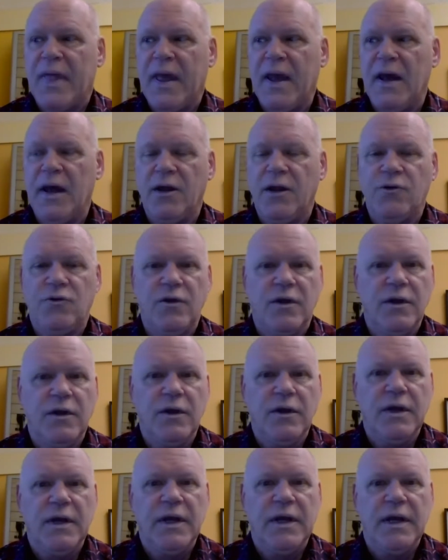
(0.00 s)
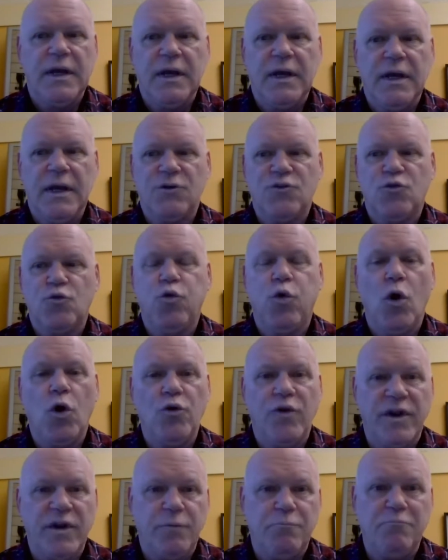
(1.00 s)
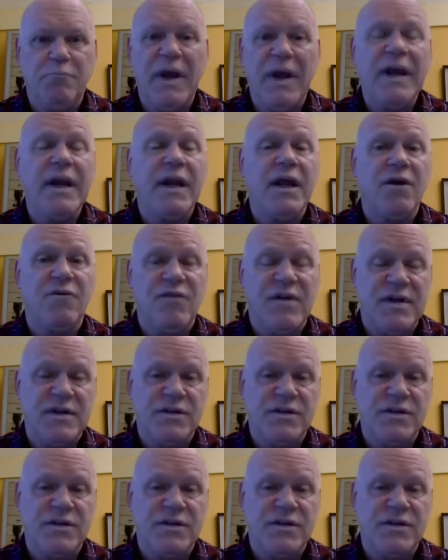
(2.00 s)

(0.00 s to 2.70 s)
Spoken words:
and it quoted many of